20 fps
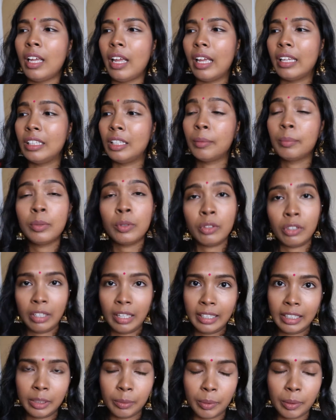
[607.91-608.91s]
And they're both
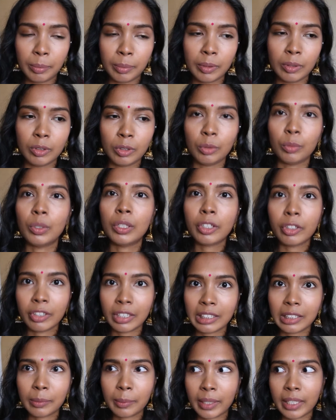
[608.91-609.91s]
nice people, so what do you
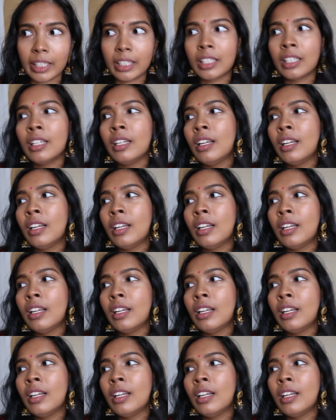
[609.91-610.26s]
expect?